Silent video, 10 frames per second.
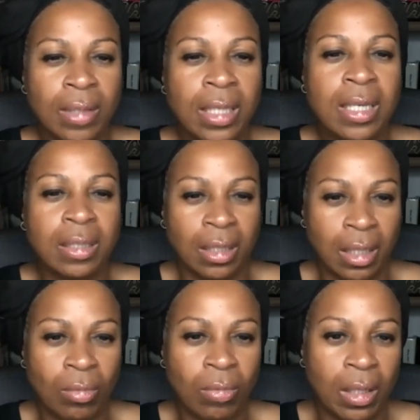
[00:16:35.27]

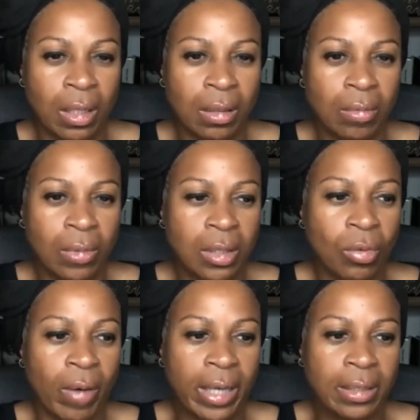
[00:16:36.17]
easily when
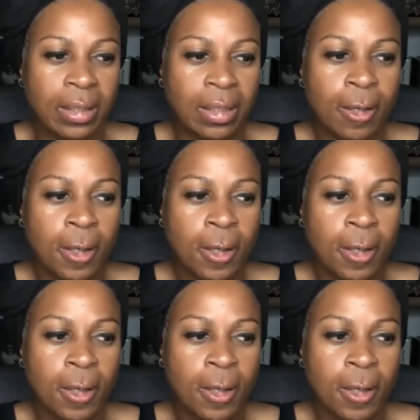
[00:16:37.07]
directed.